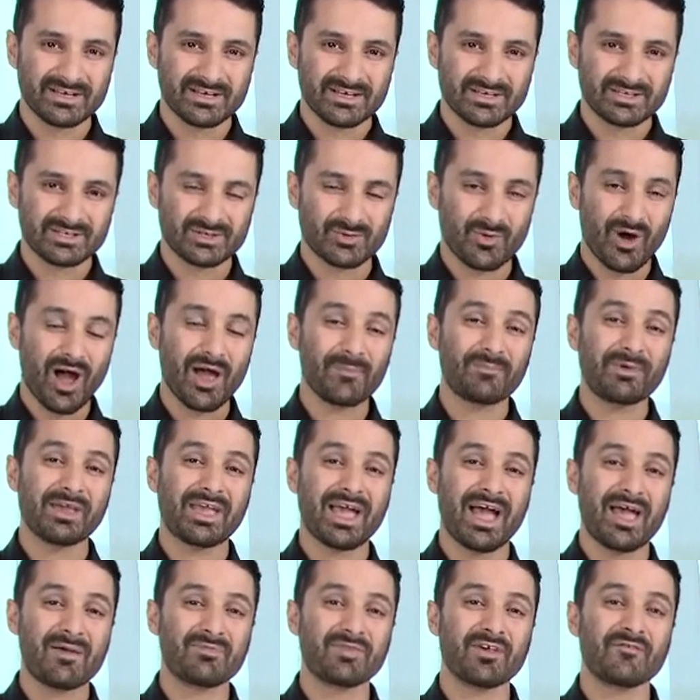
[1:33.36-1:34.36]
So I
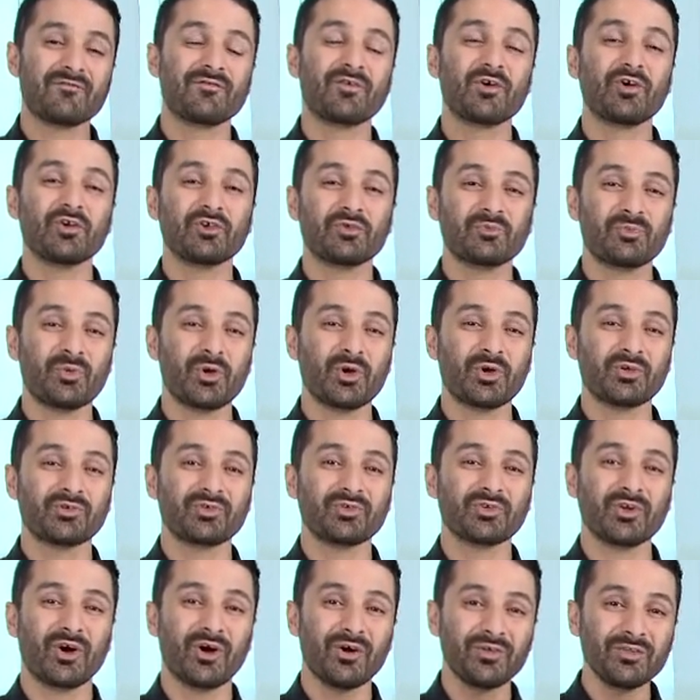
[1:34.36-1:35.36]
became the first
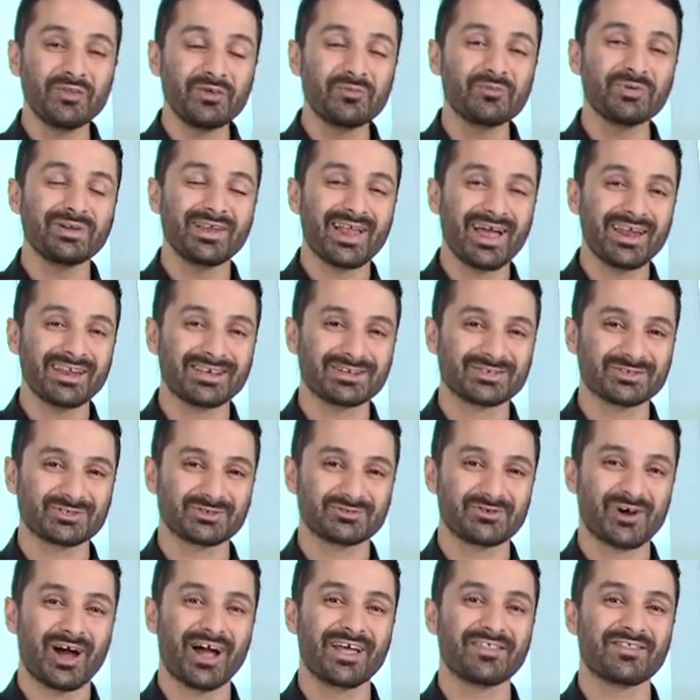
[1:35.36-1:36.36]
person on the planet
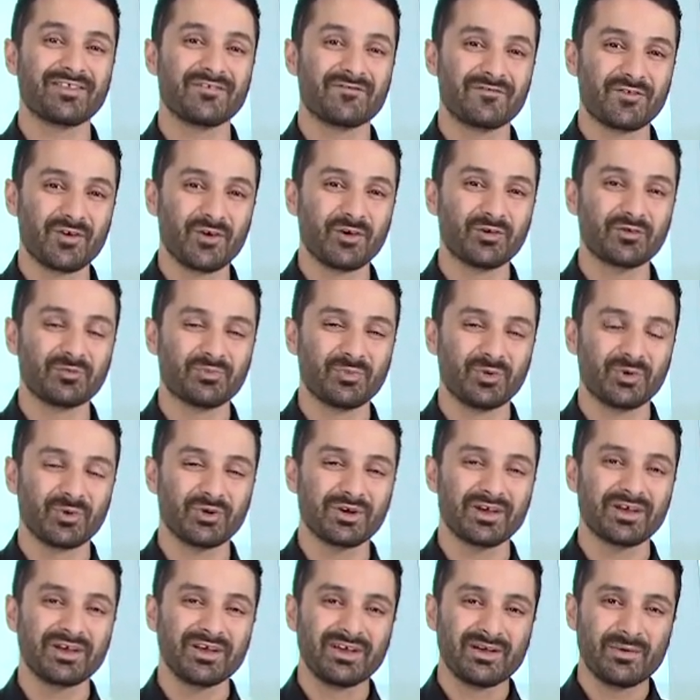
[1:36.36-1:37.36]
to write the first
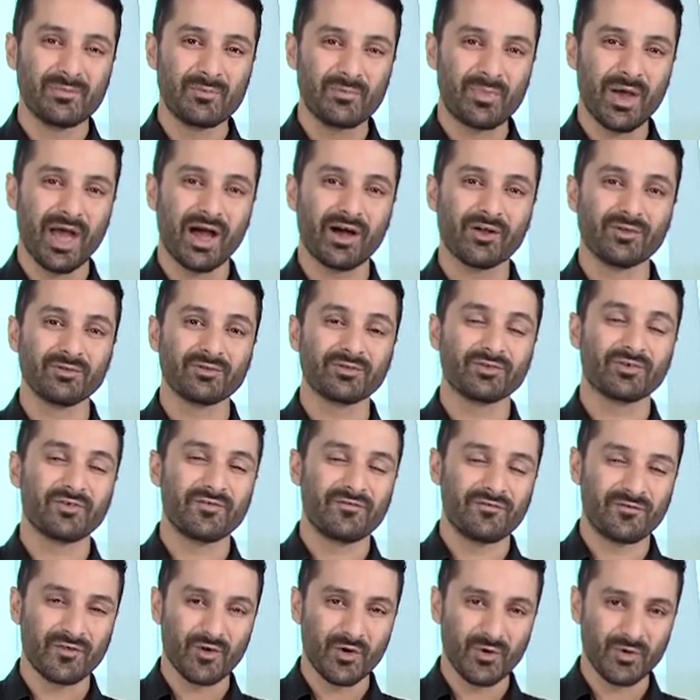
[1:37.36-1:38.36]
book, Bounce
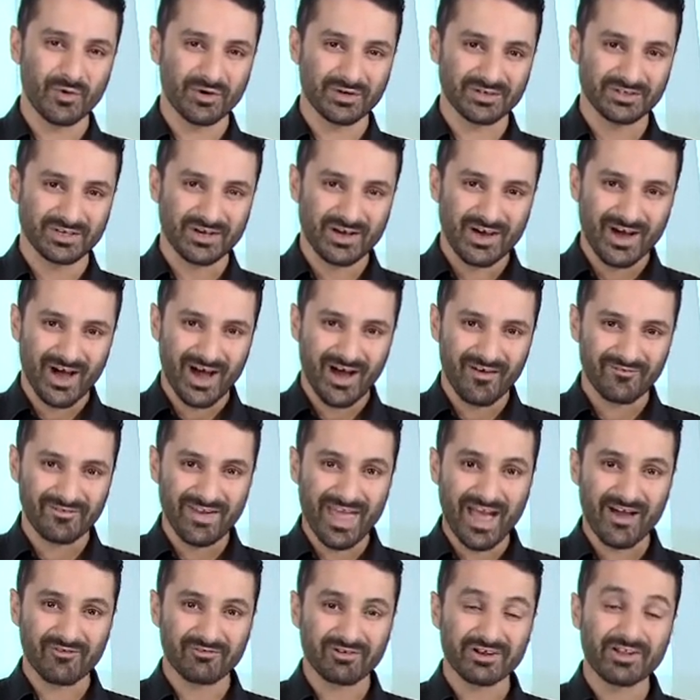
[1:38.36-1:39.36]
Forward. I've
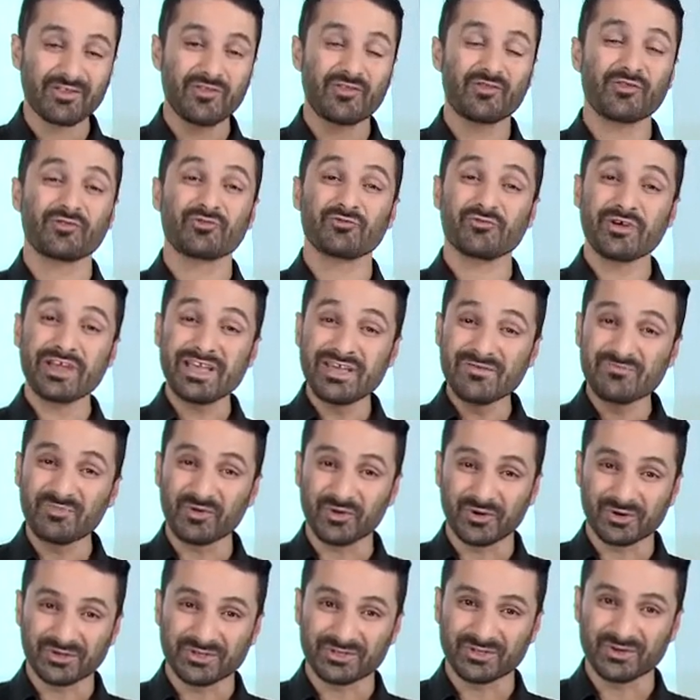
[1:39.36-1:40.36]
now written 3
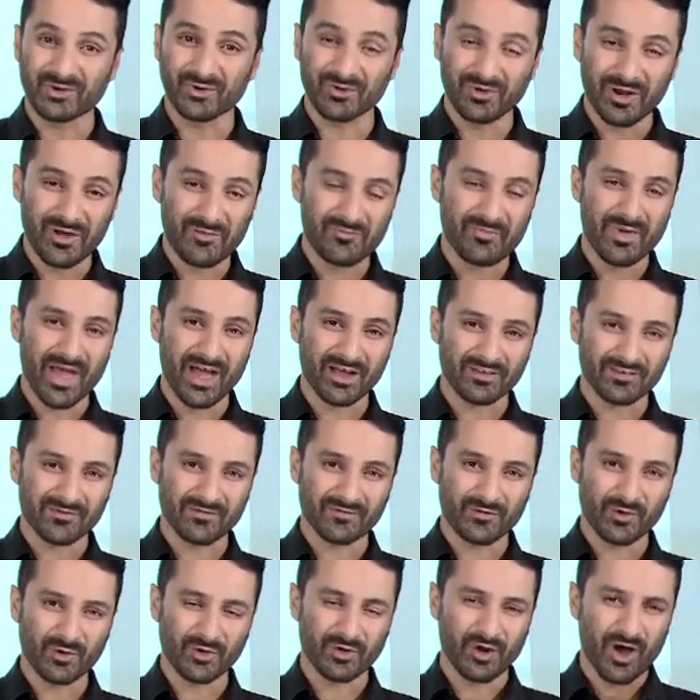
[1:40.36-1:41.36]
books all on Bounce
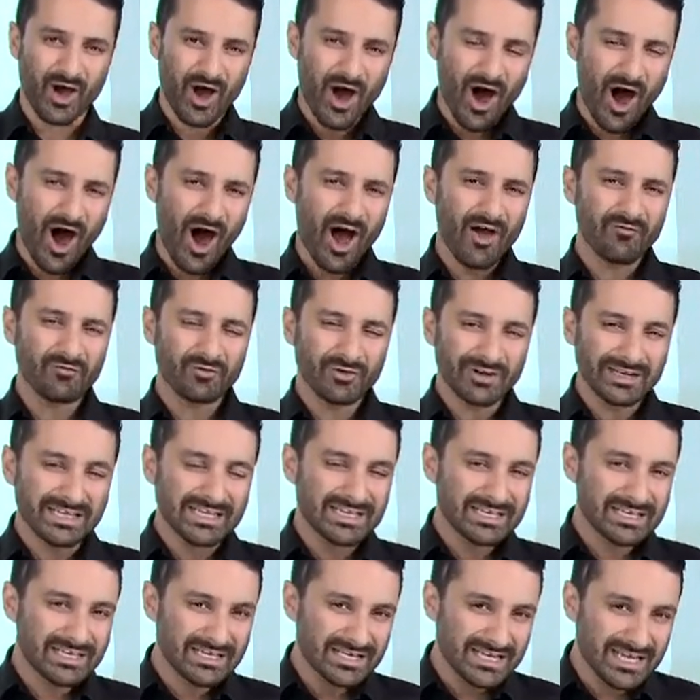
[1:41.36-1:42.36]
Forward. I've
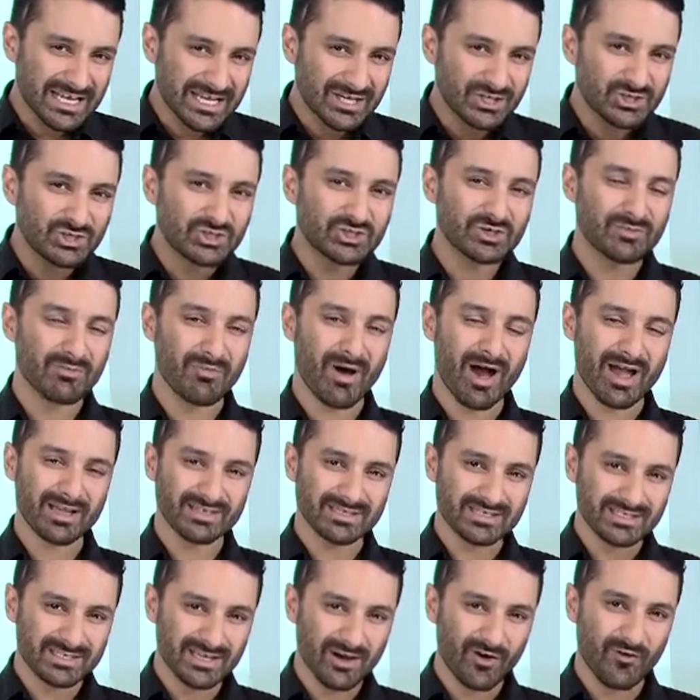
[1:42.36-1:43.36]
really niched
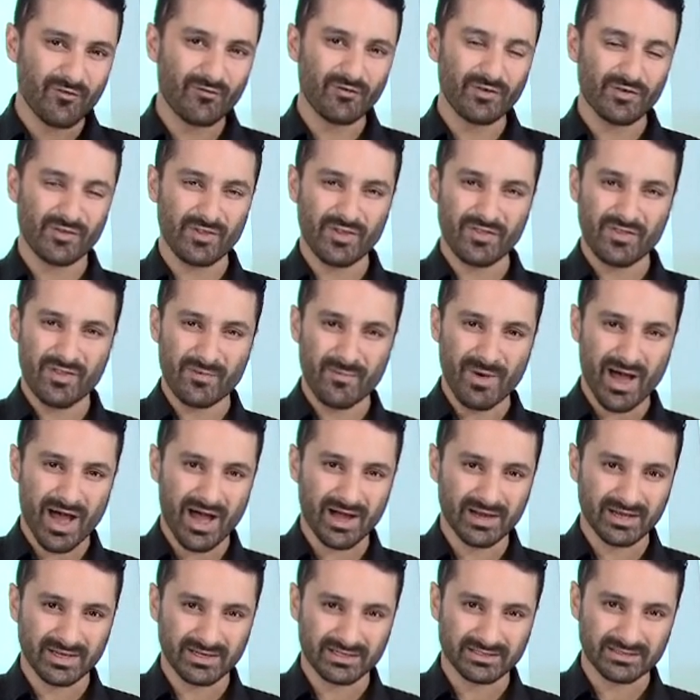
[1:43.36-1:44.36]
myself within the
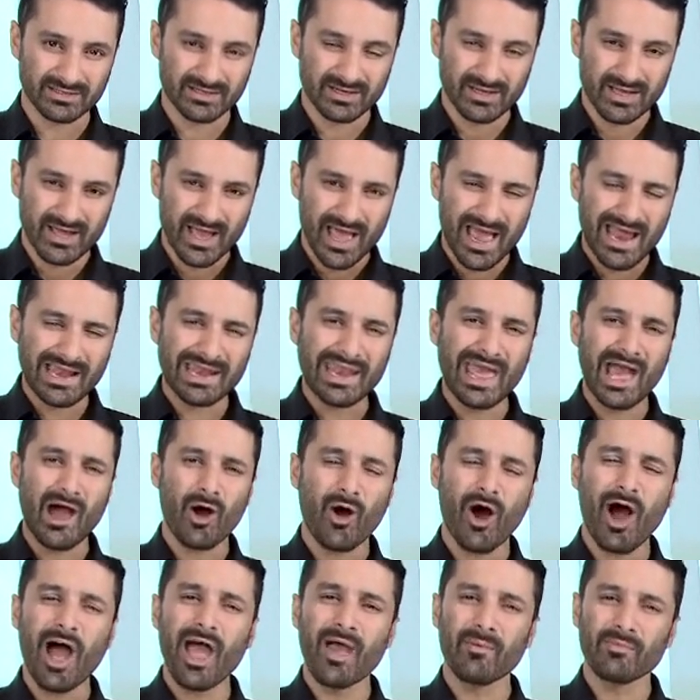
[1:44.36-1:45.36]
market. And now
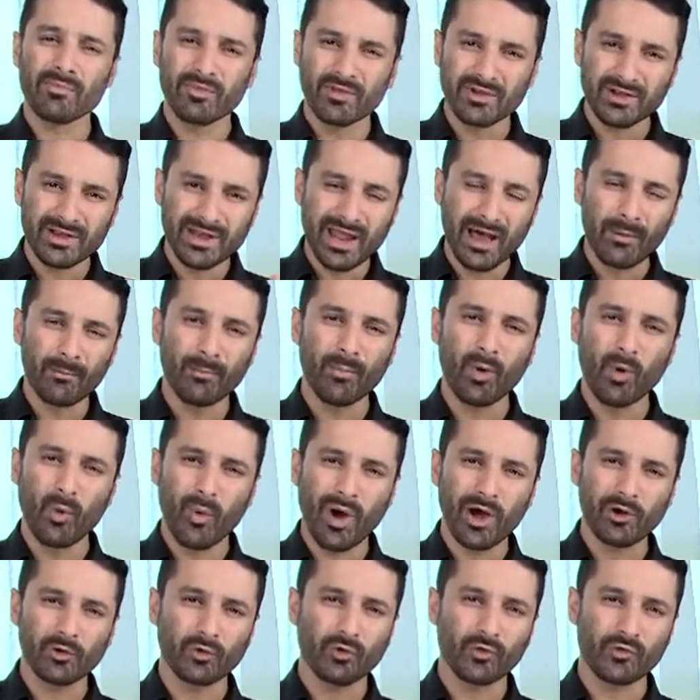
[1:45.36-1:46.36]
I am the
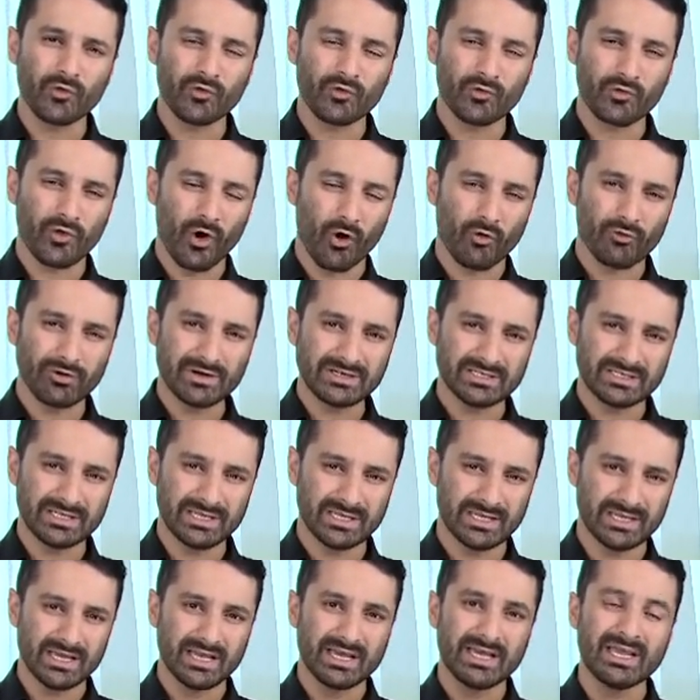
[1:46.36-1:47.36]
#1
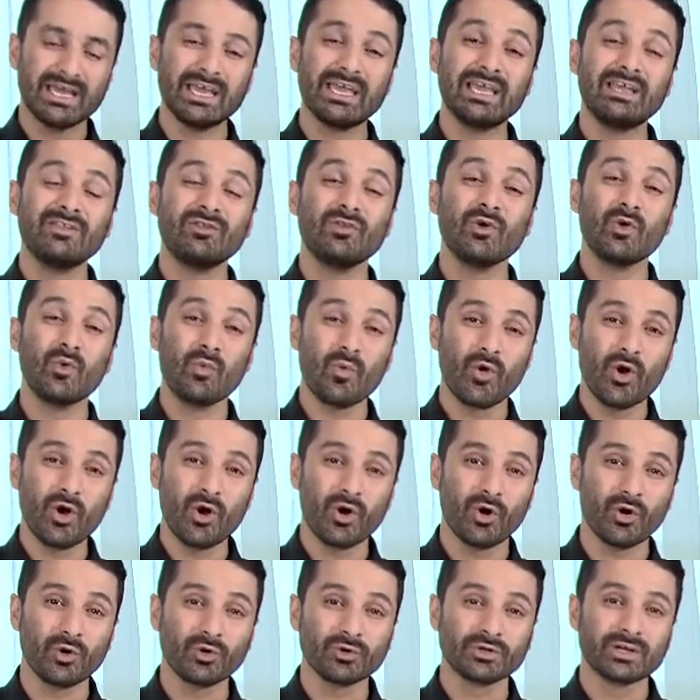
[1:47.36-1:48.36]
authority in the
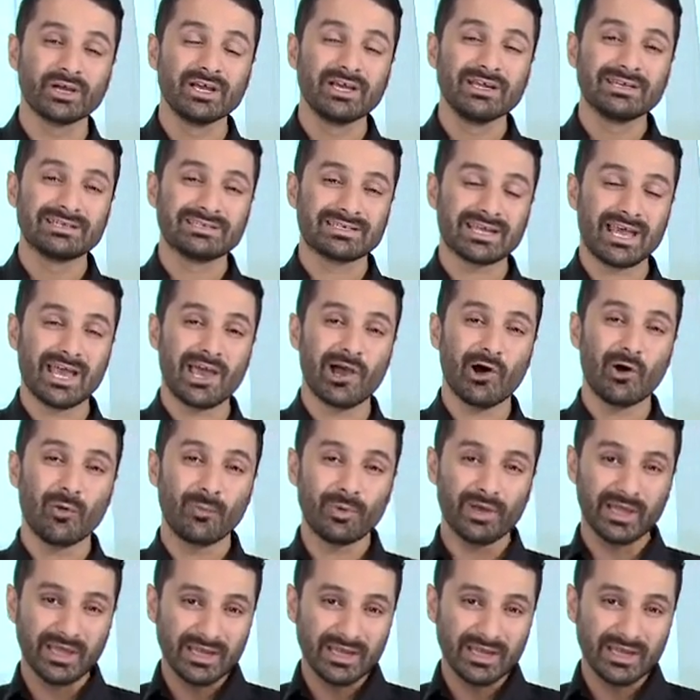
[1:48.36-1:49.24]
world to help